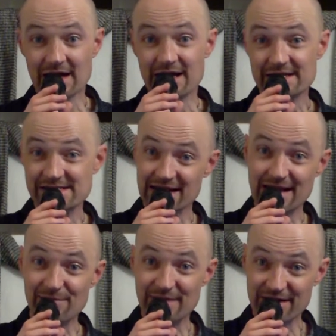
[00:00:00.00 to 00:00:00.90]
He said,
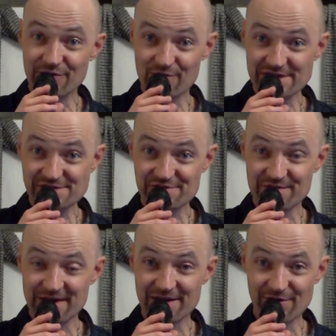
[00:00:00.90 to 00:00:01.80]
I'm in the restroom,
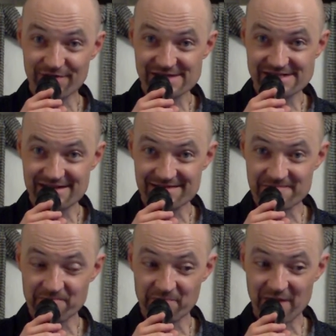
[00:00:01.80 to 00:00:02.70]
and all of a sudden,
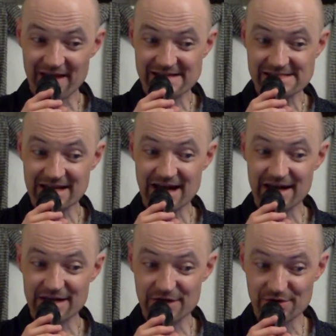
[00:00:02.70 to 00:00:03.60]
he said, I
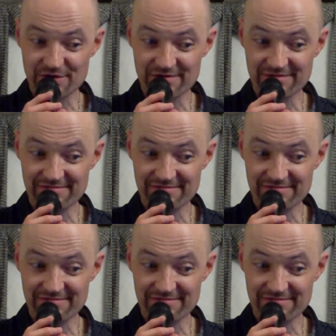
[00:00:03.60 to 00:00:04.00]
hear